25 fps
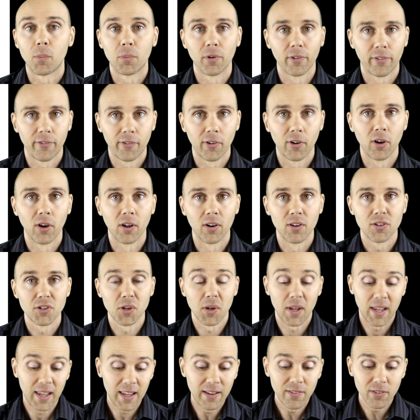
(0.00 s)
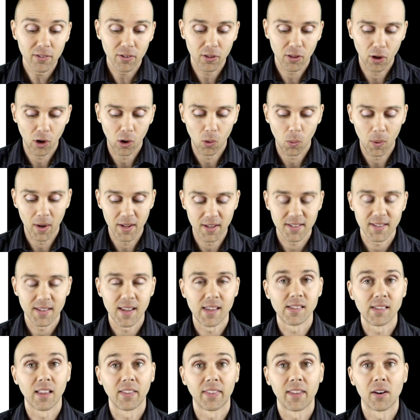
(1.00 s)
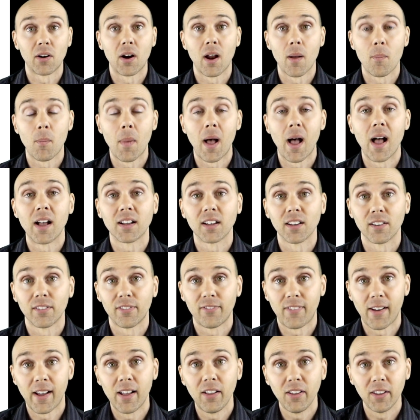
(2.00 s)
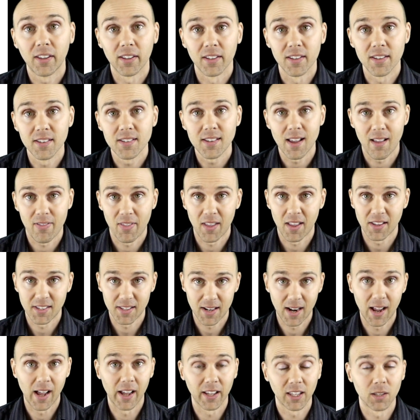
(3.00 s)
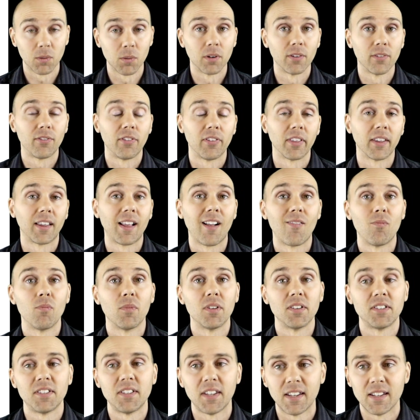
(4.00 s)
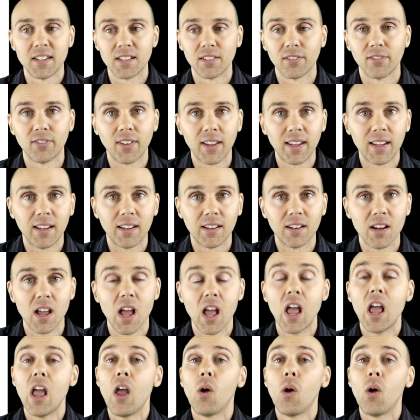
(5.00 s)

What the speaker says: preferred. So even though we're saying that there are market failures, and that's an argument for the government to intervene,